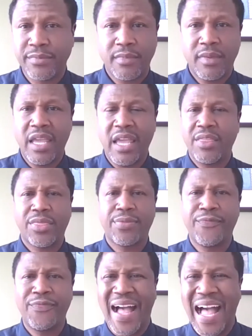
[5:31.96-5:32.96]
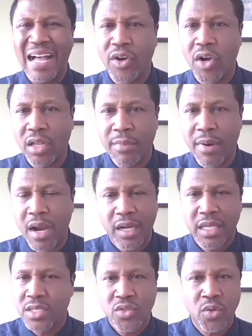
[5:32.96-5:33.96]
They had 5
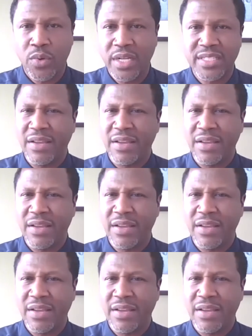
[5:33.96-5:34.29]
All-Americans on one team.